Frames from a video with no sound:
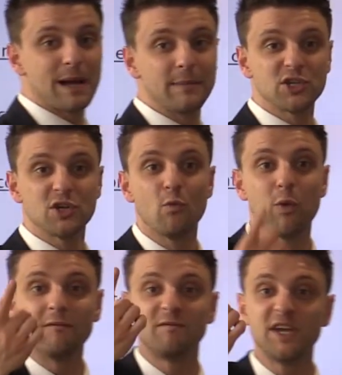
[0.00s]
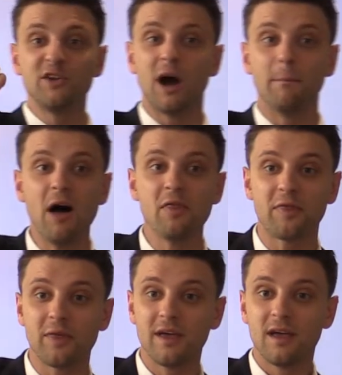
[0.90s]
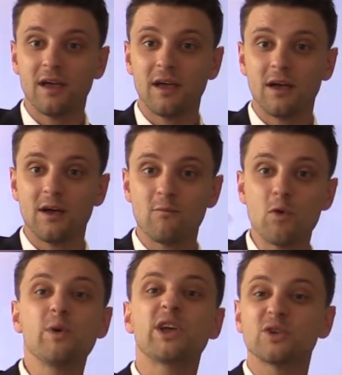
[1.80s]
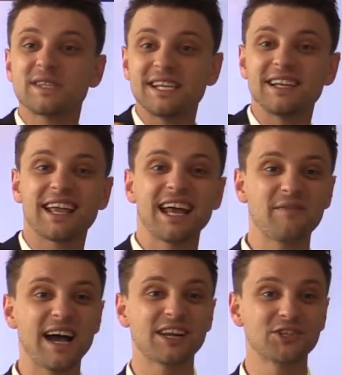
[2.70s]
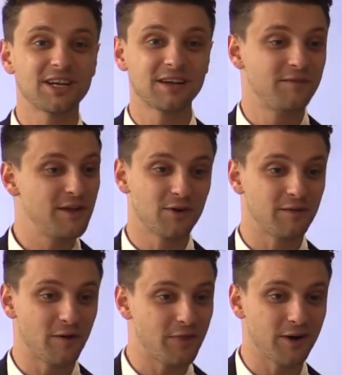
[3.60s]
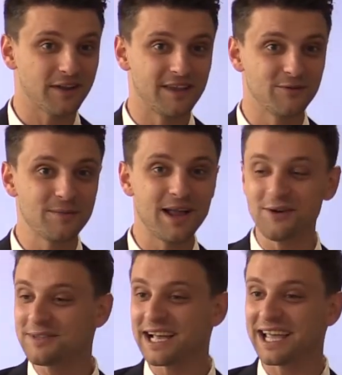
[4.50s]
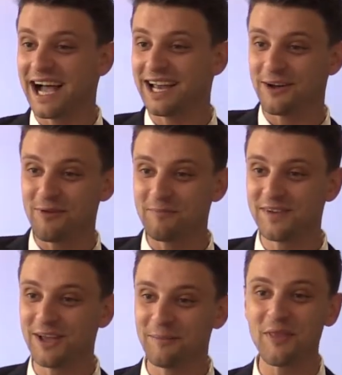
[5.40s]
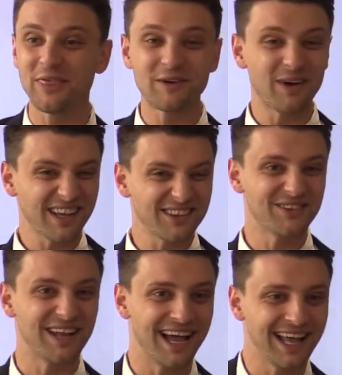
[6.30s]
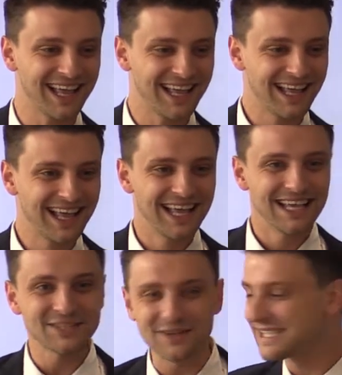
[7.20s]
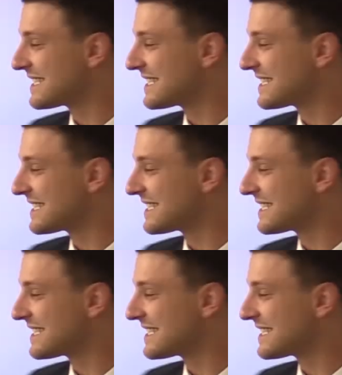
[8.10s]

was publishing one video a month, would we consider Gary Vaynerchuk a figure of authority? We'd be like, who's that guy? Like 1 video a month, everyone can do that. So